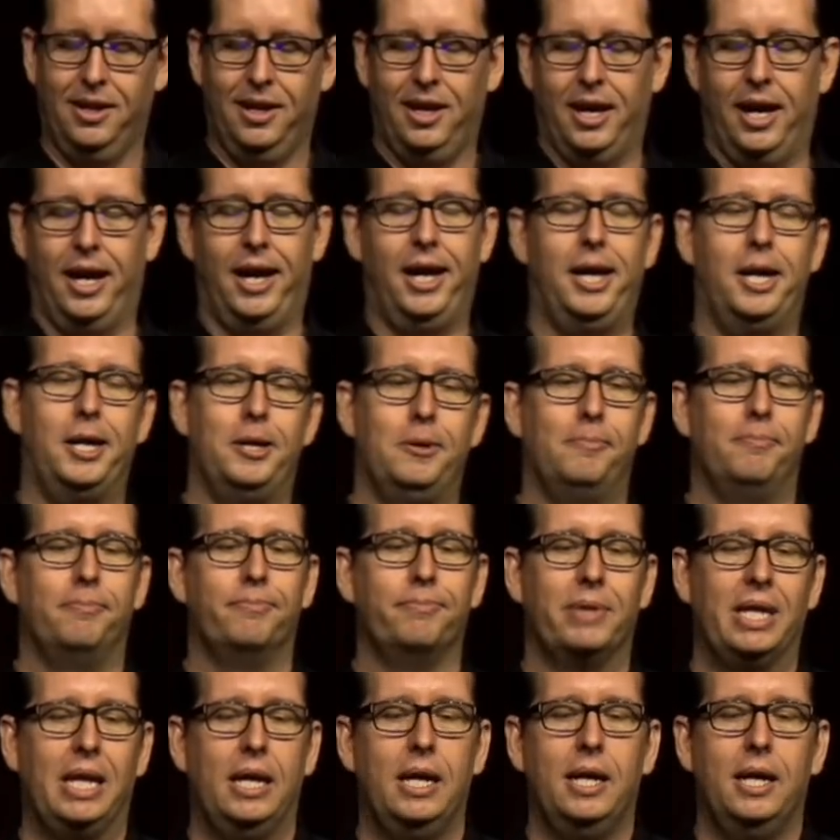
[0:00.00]

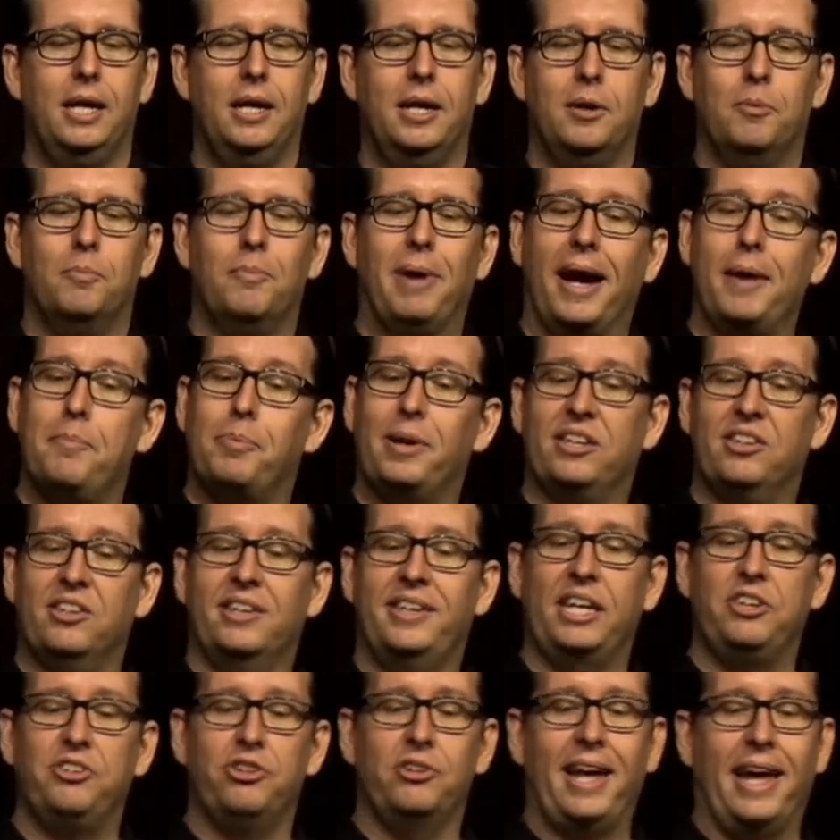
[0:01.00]
My
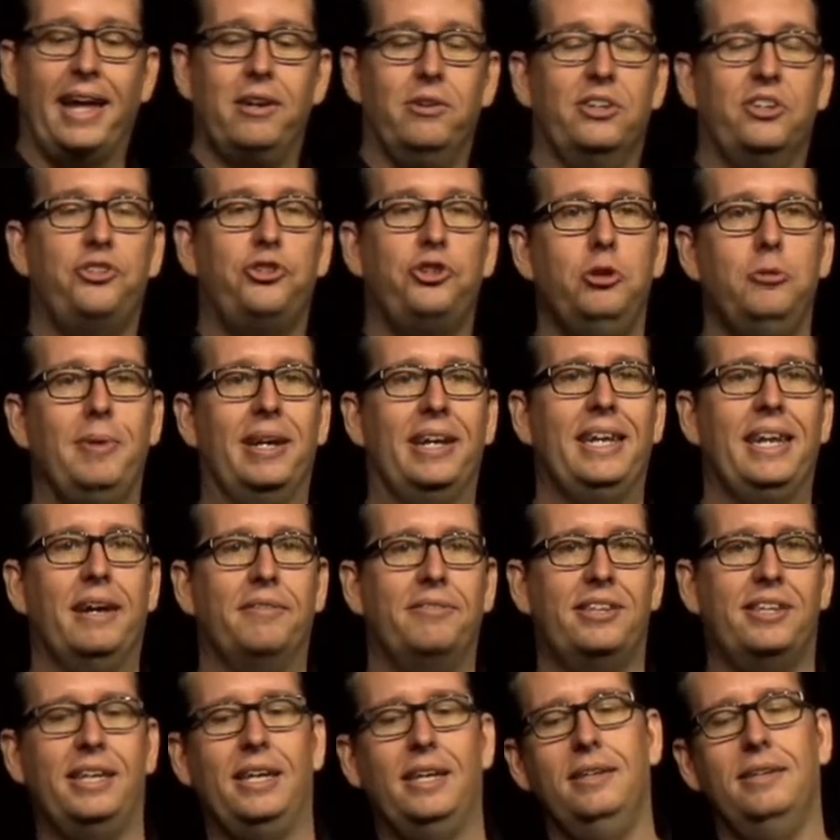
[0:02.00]
presentation title is Too Many
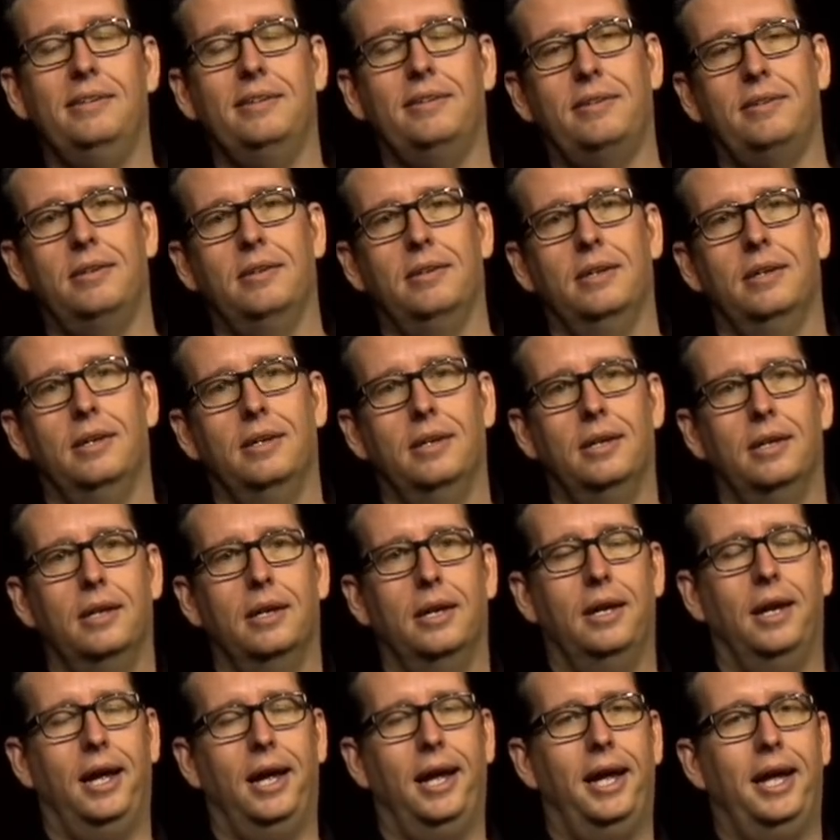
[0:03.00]
FCs.
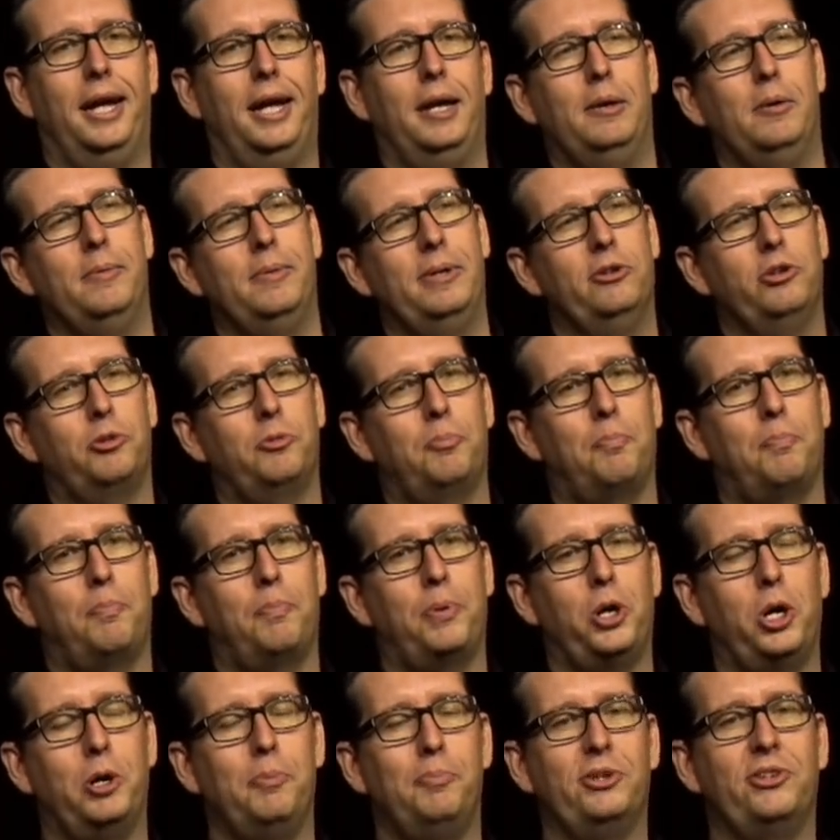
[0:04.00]
It was
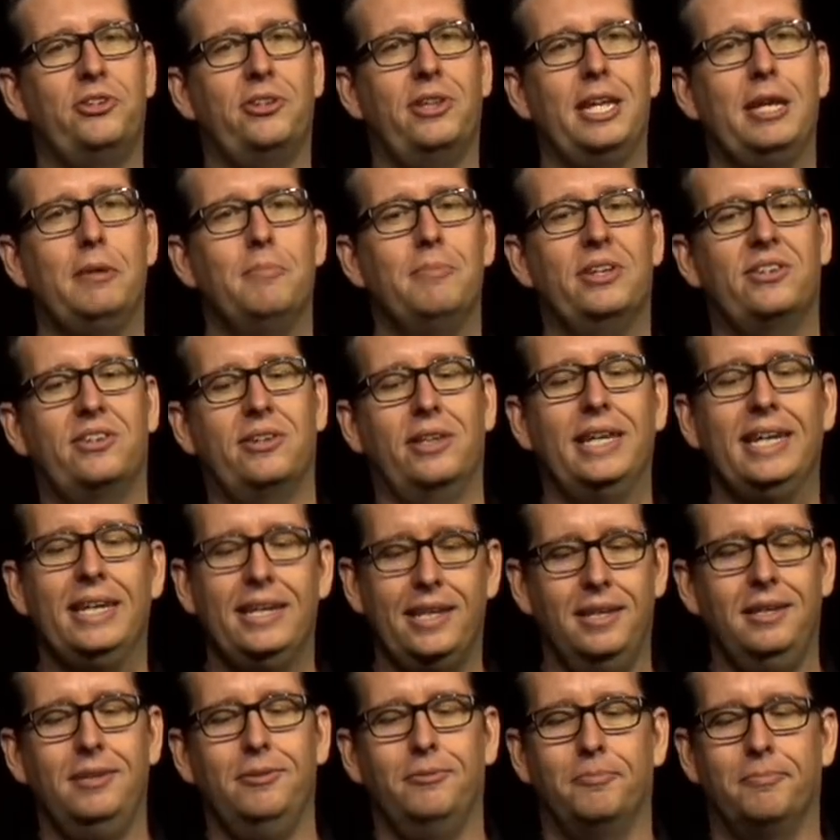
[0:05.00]
purposely
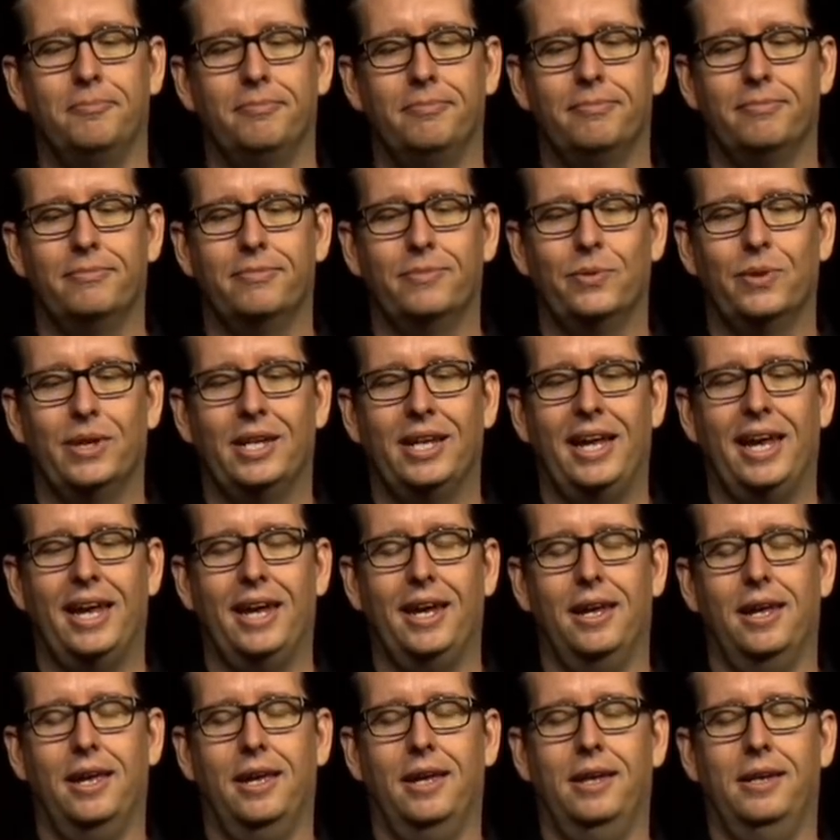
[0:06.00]
misleading,
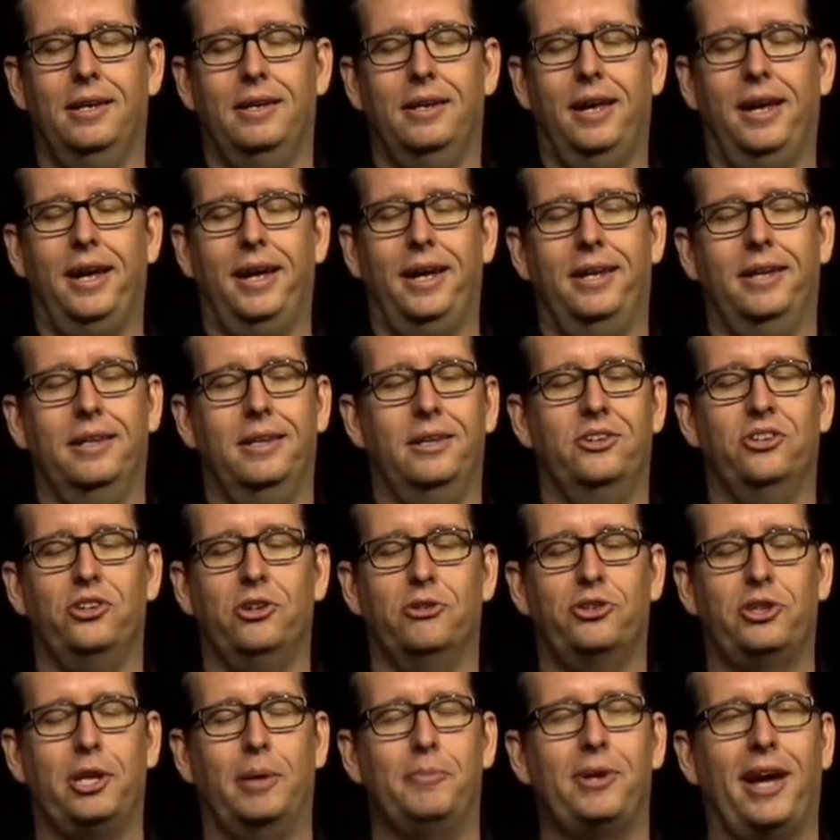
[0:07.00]
and there's no
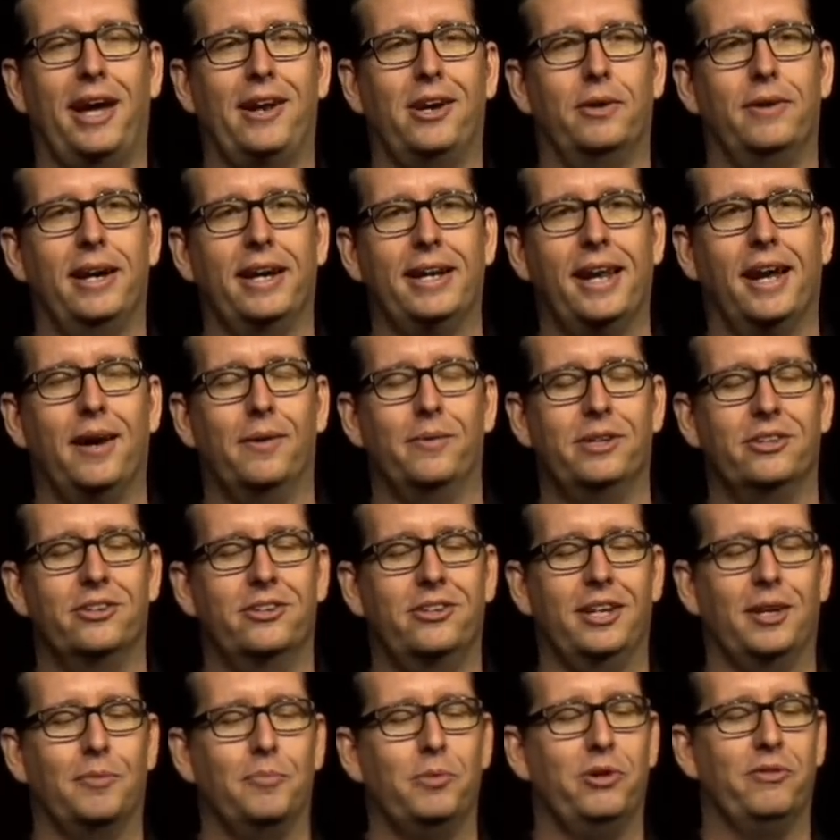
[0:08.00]
subtitle right now. We're just
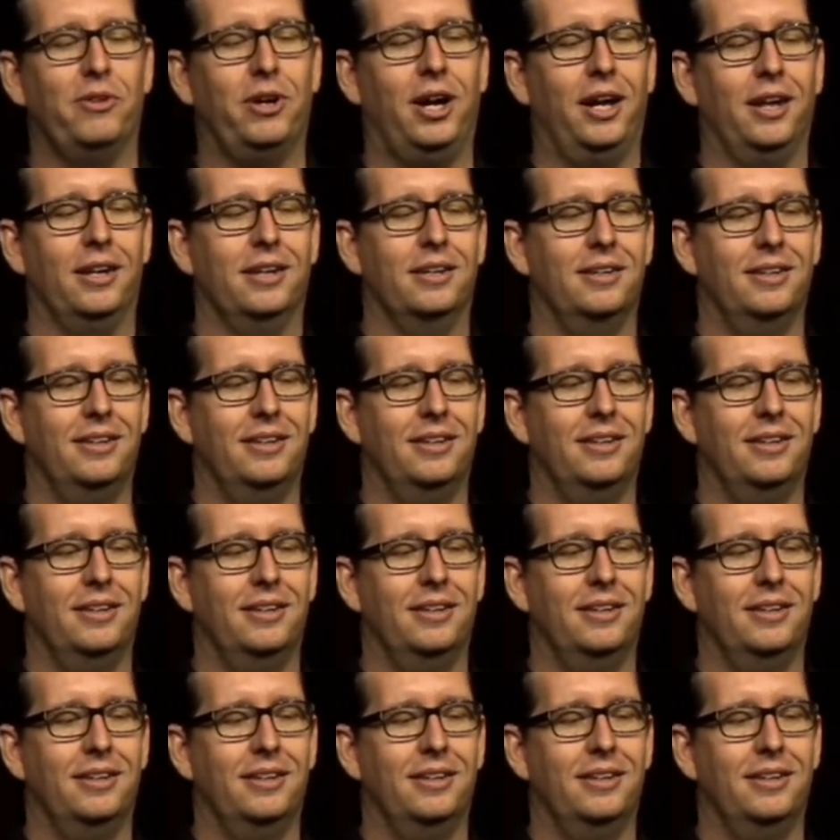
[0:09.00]
going to move on.